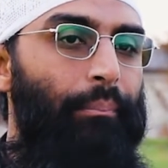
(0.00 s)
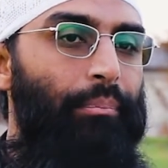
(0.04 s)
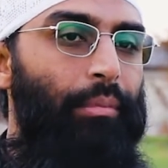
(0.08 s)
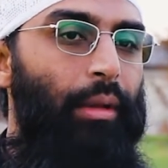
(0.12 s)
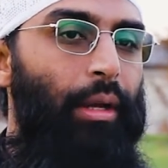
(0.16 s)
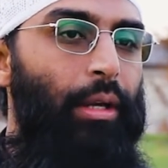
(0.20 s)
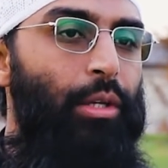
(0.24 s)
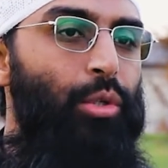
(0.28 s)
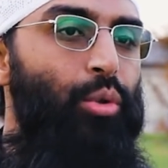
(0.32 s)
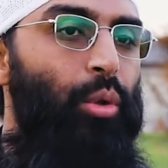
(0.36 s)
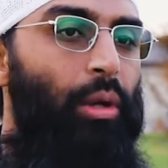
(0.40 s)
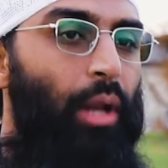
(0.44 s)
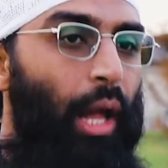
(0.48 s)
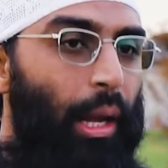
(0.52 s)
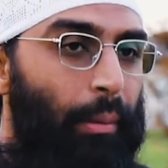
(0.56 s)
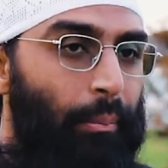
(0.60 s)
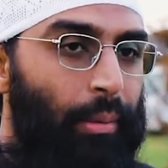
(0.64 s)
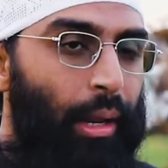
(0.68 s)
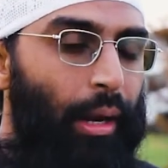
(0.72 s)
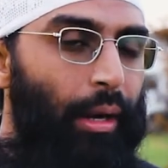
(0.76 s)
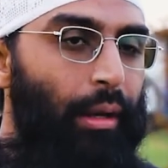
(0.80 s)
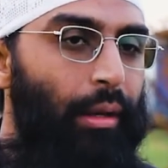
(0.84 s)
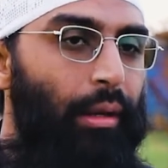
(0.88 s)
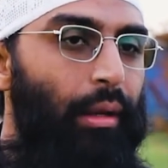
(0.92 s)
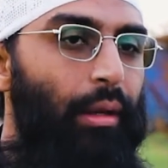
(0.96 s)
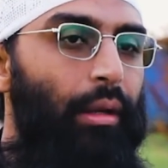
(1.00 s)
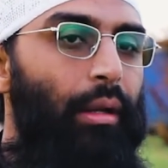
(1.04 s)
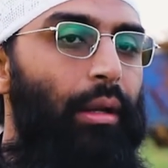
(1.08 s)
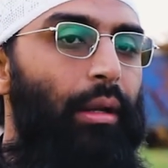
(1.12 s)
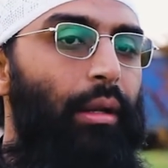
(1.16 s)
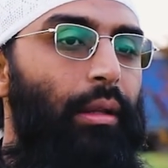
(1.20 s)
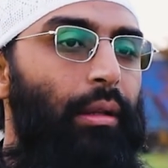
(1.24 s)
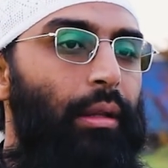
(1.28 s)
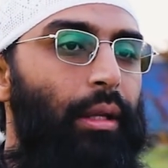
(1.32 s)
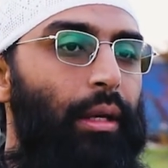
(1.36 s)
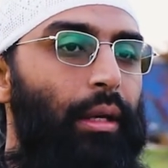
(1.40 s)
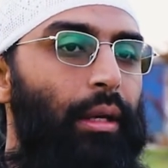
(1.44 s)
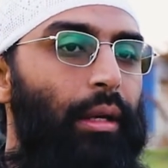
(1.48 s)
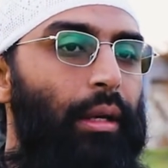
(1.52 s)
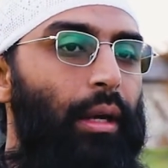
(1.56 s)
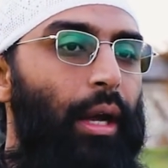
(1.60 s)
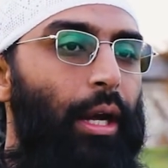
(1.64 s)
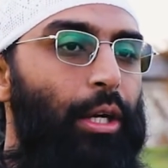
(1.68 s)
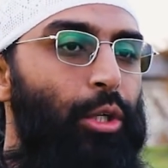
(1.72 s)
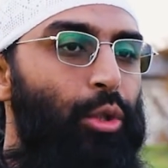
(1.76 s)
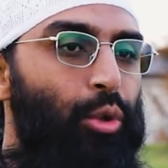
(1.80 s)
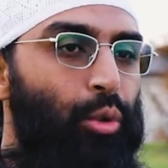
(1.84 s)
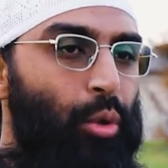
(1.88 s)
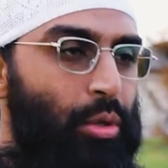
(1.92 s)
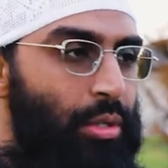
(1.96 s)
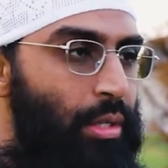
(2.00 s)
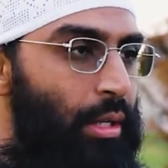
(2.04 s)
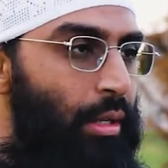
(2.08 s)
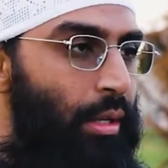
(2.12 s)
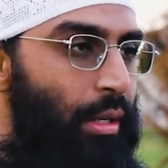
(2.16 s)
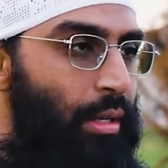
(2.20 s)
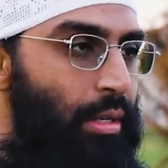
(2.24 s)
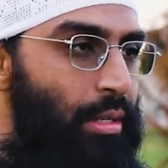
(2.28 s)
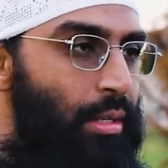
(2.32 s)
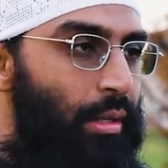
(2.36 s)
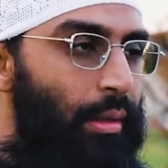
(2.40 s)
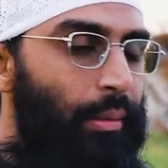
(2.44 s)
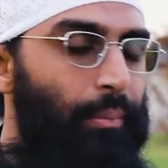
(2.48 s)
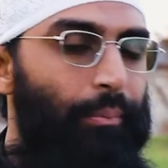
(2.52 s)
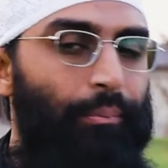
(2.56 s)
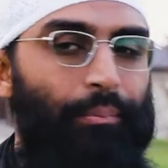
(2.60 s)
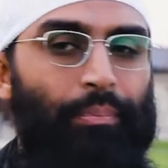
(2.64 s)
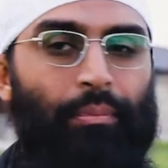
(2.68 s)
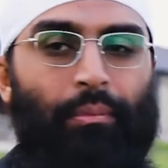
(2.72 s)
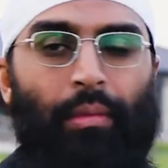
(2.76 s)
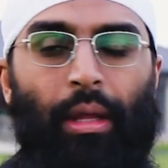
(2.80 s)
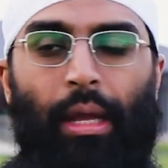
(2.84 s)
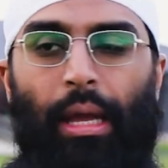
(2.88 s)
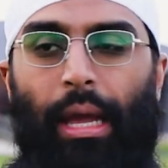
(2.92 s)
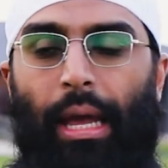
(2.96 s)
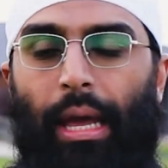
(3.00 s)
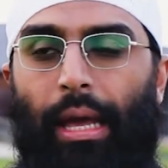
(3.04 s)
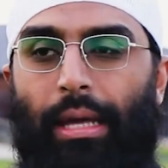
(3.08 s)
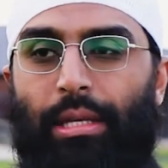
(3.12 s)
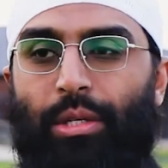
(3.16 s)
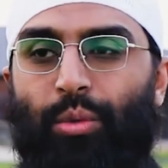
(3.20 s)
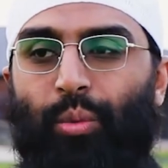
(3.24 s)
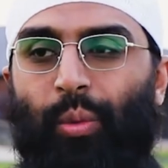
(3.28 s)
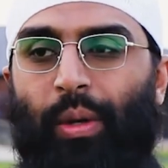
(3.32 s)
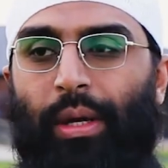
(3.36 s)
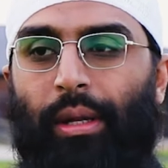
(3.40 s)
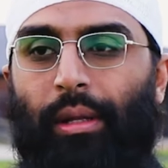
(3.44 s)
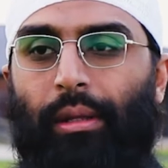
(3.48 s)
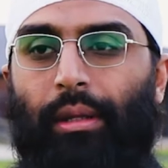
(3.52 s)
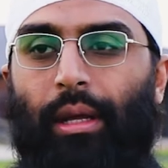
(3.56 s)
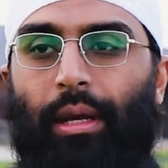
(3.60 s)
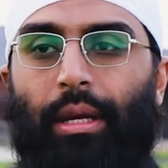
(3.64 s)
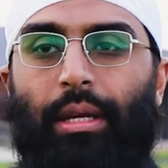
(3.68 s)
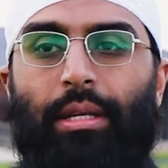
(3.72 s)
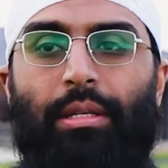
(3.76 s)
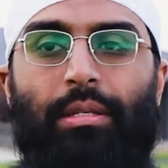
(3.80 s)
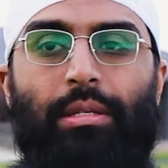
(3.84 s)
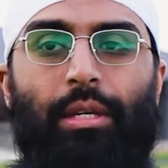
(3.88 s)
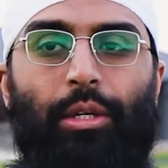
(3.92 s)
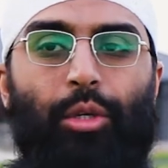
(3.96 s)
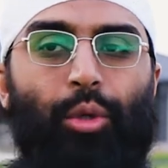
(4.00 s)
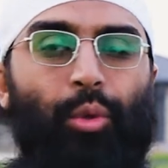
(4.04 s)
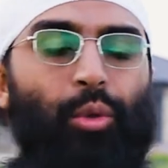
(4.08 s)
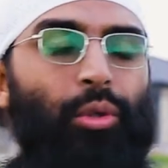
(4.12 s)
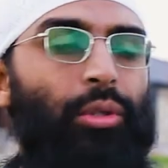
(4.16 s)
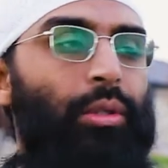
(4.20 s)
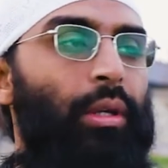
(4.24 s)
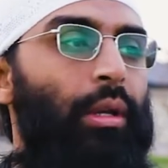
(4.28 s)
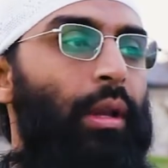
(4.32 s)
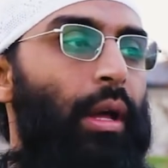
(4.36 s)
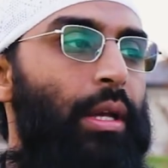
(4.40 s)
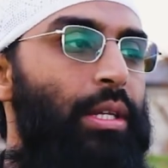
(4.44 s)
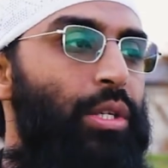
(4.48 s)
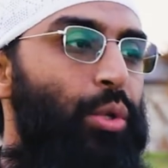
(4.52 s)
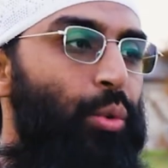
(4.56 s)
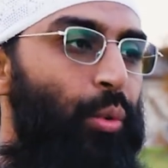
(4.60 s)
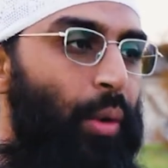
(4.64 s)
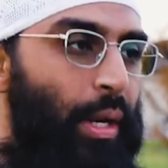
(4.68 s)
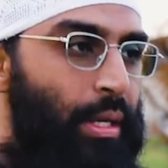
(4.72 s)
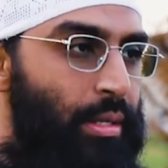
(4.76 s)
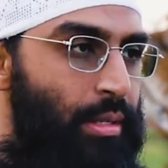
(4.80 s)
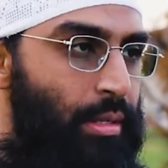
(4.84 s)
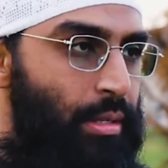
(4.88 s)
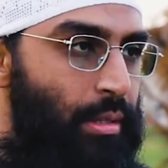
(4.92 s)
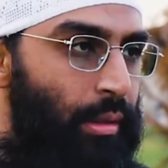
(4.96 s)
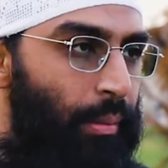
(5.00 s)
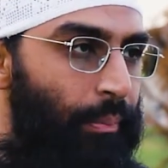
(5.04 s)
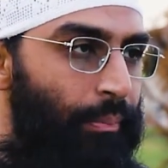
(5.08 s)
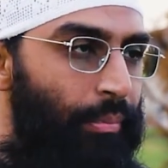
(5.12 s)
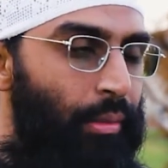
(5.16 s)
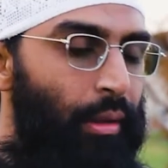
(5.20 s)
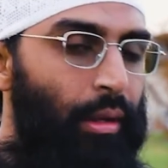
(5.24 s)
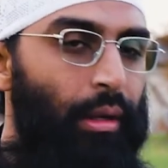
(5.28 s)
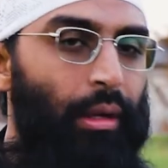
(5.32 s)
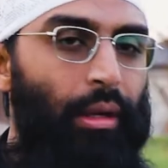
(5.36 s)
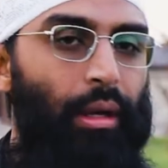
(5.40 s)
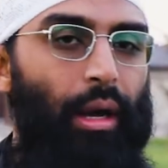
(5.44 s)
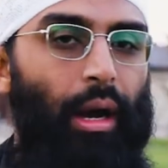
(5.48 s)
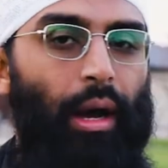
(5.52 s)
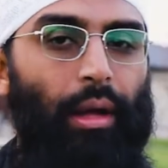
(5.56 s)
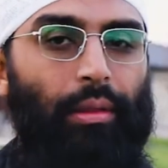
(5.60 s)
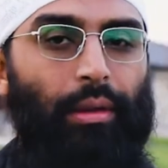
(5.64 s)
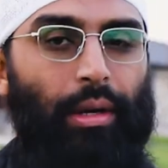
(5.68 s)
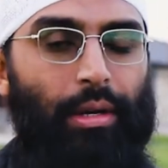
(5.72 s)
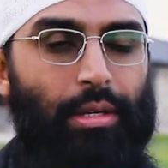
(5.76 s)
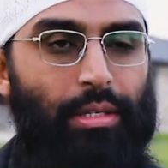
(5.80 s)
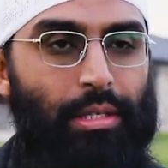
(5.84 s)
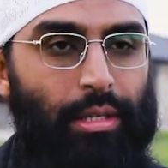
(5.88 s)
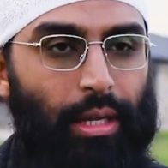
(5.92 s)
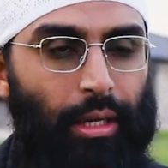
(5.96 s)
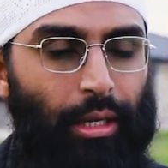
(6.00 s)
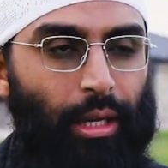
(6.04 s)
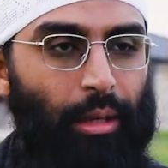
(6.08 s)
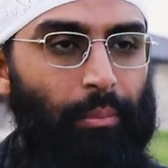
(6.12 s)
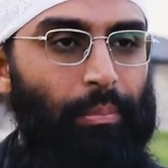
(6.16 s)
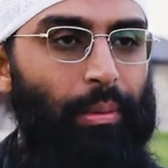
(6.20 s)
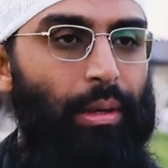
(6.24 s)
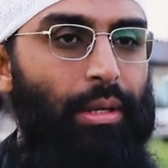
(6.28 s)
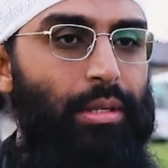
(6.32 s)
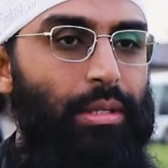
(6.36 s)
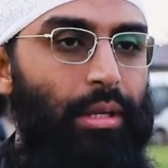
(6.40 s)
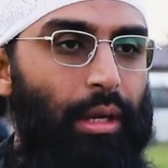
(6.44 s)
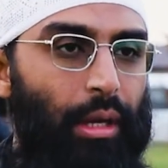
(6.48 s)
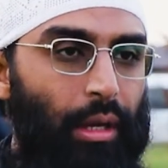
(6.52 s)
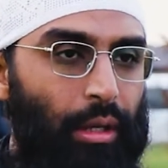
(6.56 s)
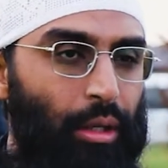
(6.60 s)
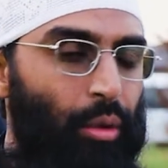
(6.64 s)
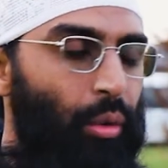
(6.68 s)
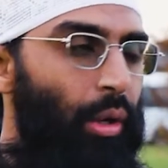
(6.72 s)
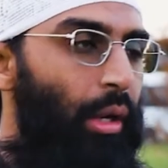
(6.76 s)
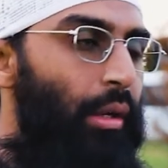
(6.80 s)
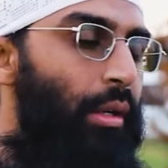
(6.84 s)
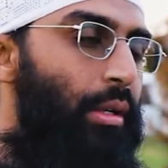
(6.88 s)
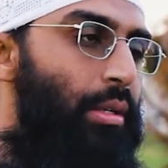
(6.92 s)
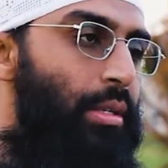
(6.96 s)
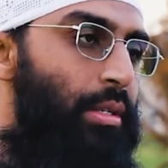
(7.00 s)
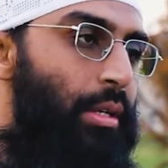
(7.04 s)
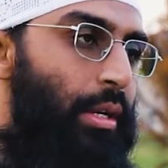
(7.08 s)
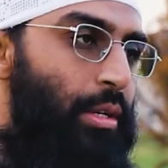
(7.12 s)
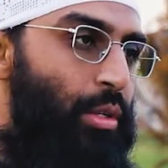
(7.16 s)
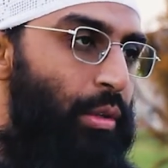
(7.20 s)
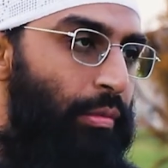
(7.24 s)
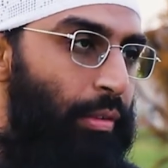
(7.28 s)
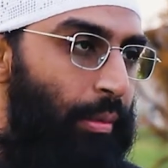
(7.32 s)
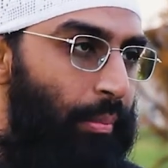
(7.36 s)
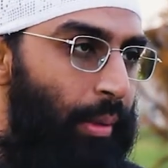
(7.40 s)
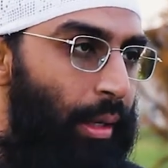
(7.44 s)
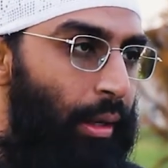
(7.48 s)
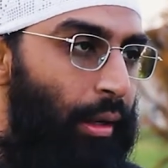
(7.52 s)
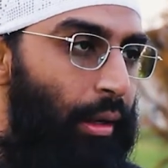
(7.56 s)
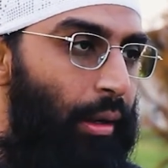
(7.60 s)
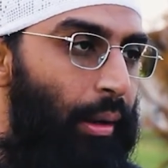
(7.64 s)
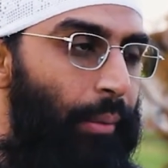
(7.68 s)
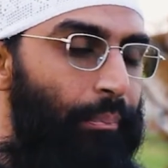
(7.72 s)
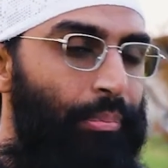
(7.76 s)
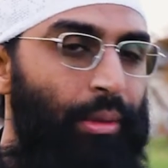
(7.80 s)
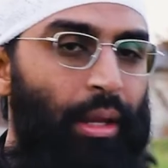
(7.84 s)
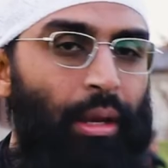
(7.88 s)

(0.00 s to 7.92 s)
into limelight, the atrocities as well the institutionalized racism that is taking place in the United States of America.